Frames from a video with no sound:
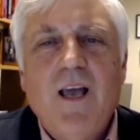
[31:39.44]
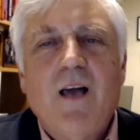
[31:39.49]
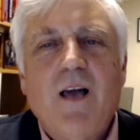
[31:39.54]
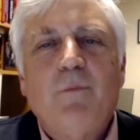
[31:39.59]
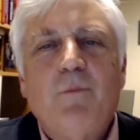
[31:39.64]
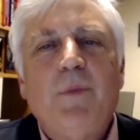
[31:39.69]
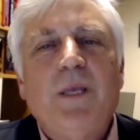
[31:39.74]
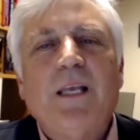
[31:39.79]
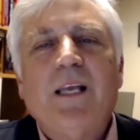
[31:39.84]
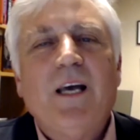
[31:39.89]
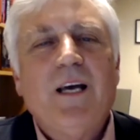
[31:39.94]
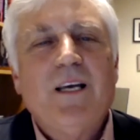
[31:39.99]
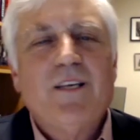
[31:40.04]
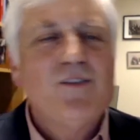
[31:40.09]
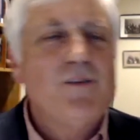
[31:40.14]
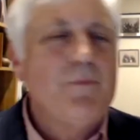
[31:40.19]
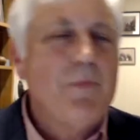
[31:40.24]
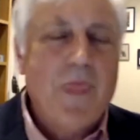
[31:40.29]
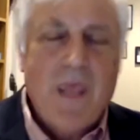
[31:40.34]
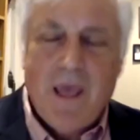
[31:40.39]

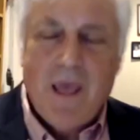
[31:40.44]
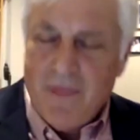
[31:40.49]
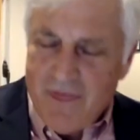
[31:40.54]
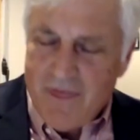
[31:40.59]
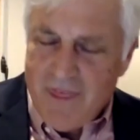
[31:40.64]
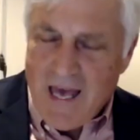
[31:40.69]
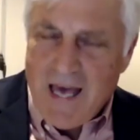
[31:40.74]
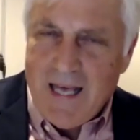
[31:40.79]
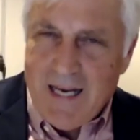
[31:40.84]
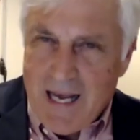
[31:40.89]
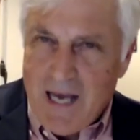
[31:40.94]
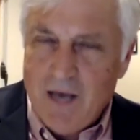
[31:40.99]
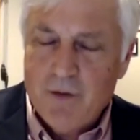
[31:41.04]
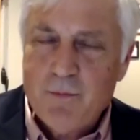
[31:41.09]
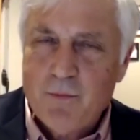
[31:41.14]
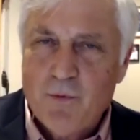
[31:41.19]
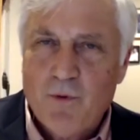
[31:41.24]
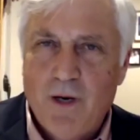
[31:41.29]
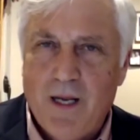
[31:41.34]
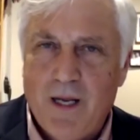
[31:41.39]
because that
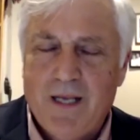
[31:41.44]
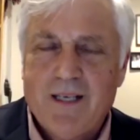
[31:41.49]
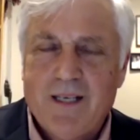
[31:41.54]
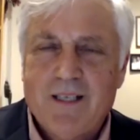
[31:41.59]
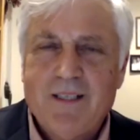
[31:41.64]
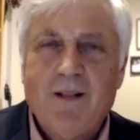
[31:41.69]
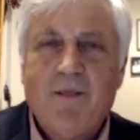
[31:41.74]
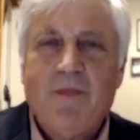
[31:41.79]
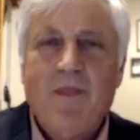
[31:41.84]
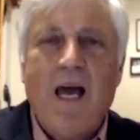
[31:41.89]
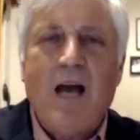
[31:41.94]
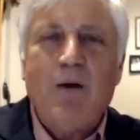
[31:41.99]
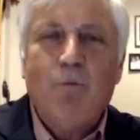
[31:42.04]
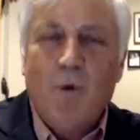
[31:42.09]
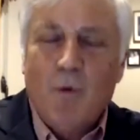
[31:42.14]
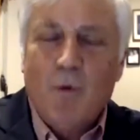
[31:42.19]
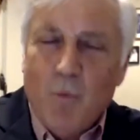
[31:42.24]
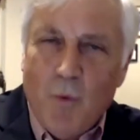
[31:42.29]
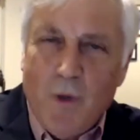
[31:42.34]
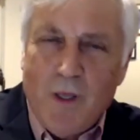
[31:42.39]
outbreak, that
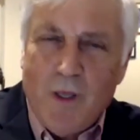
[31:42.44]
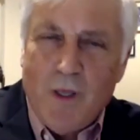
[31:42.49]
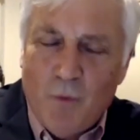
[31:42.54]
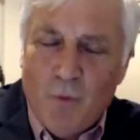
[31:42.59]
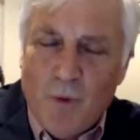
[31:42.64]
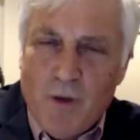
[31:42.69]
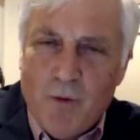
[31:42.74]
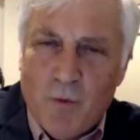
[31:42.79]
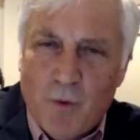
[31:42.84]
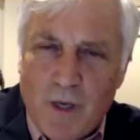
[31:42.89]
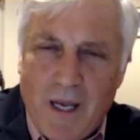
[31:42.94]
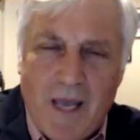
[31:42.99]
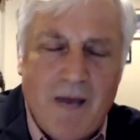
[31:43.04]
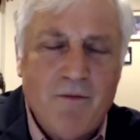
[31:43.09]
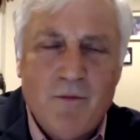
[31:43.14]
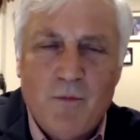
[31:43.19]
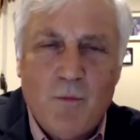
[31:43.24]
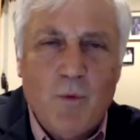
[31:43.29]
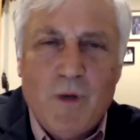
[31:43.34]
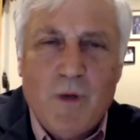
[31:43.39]

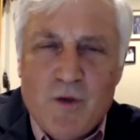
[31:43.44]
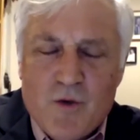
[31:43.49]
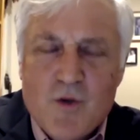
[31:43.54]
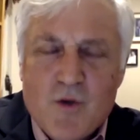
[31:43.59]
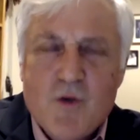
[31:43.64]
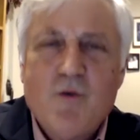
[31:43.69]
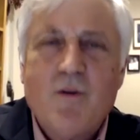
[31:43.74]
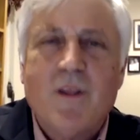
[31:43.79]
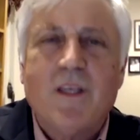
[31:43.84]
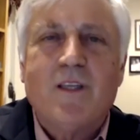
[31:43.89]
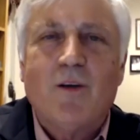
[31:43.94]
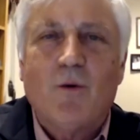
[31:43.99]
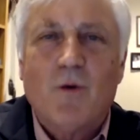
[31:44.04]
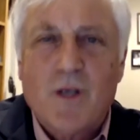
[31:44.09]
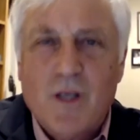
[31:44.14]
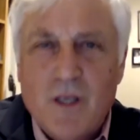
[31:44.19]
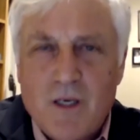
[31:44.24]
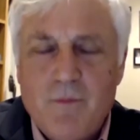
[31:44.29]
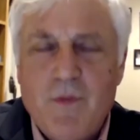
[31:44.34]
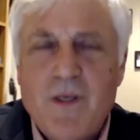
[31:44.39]
we knew that there were
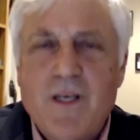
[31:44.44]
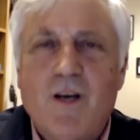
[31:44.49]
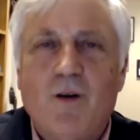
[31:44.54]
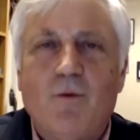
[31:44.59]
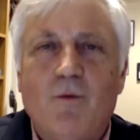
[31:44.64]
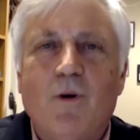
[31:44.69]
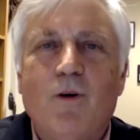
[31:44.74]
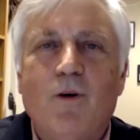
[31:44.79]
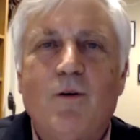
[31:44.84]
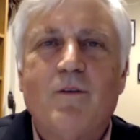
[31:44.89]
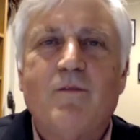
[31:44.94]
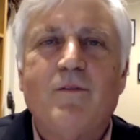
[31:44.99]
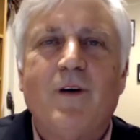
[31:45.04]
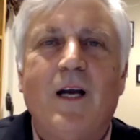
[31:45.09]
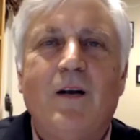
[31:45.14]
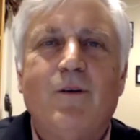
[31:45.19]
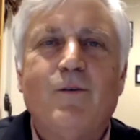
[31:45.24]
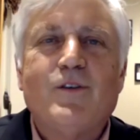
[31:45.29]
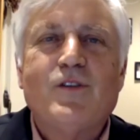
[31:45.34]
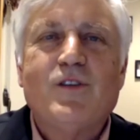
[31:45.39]
going to be
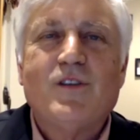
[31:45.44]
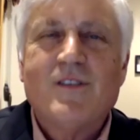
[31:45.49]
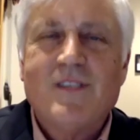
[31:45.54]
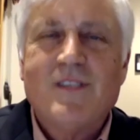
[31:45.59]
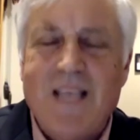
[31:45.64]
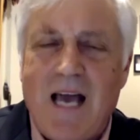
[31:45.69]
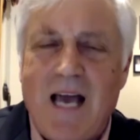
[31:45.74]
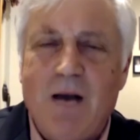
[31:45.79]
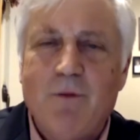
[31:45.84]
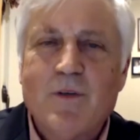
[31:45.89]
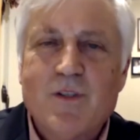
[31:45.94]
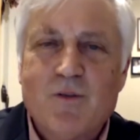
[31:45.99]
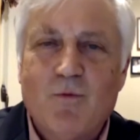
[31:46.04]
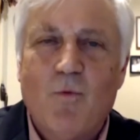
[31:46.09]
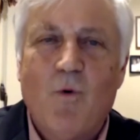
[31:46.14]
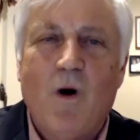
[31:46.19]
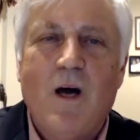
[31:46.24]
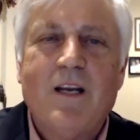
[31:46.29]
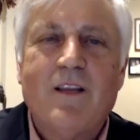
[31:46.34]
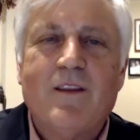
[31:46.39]
coronaviruses. That was
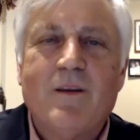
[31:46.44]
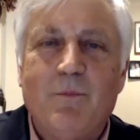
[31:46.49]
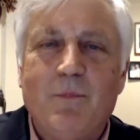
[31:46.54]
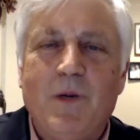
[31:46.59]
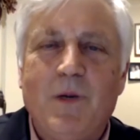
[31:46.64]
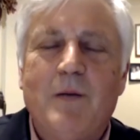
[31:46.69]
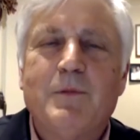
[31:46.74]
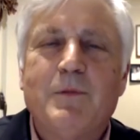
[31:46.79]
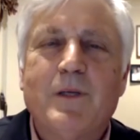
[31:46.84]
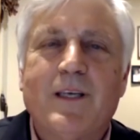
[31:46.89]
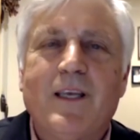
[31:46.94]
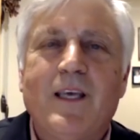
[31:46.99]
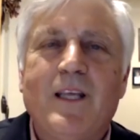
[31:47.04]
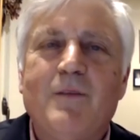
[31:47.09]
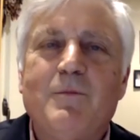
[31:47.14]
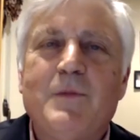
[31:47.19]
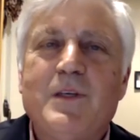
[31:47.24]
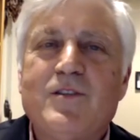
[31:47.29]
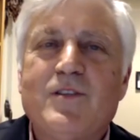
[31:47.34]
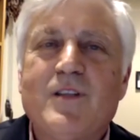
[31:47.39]
one of the public
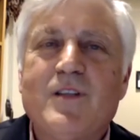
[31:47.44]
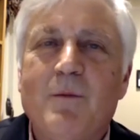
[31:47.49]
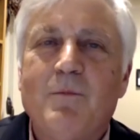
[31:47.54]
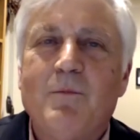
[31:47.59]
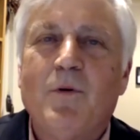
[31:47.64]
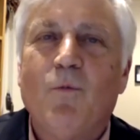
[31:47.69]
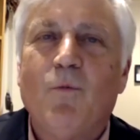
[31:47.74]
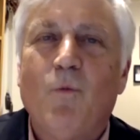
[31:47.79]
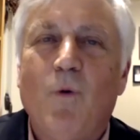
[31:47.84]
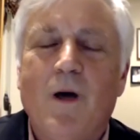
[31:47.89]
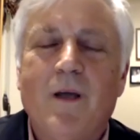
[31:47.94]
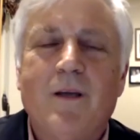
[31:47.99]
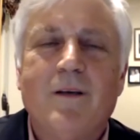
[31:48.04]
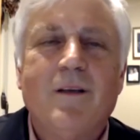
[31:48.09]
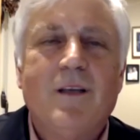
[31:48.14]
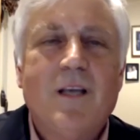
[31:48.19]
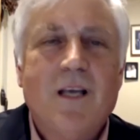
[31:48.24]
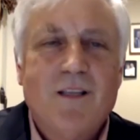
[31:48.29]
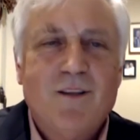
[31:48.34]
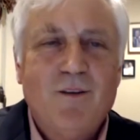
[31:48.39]
enemies number
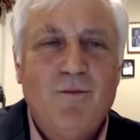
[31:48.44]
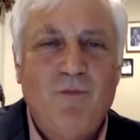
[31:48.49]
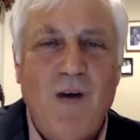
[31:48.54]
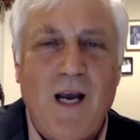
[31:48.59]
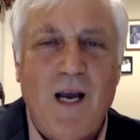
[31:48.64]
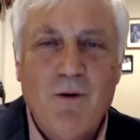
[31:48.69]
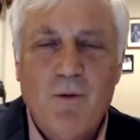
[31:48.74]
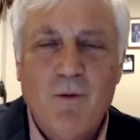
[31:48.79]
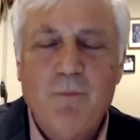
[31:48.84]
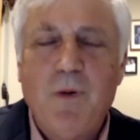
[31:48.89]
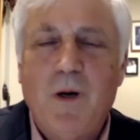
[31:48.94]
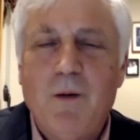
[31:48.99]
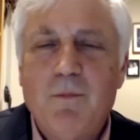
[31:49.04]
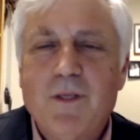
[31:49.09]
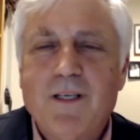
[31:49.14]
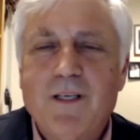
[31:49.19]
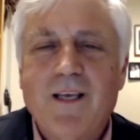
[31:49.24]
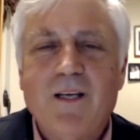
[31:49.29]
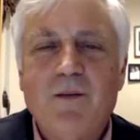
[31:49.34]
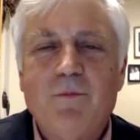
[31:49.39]
one, the viral
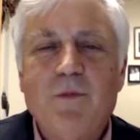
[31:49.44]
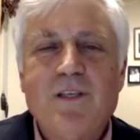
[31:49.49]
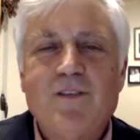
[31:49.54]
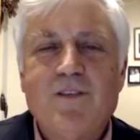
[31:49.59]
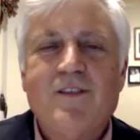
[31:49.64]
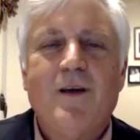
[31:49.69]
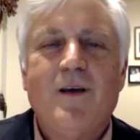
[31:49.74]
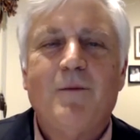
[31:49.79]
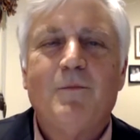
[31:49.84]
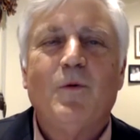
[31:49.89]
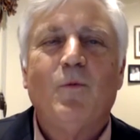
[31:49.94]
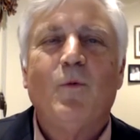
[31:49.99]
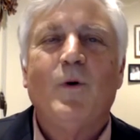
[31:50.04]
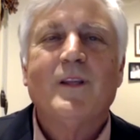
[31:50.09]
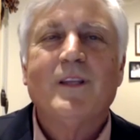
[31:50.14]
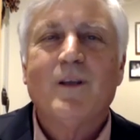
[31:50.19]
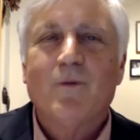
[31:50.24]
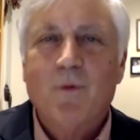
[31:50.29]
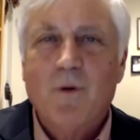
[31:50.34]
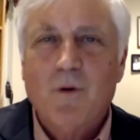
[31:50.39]
public enemies number
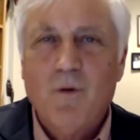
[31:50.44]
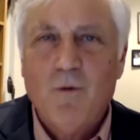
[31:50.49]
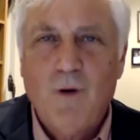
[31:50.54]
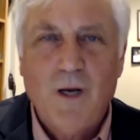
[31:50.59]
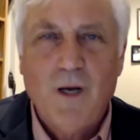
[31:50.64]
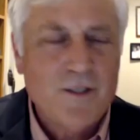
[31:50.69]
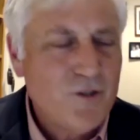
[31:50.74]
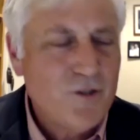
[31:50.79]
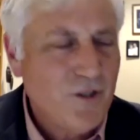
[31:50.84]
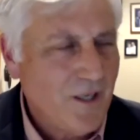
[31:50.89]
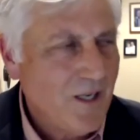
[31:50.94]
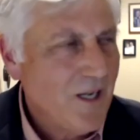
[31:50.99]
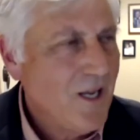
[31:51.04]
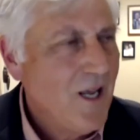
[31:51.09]
one that we were watching.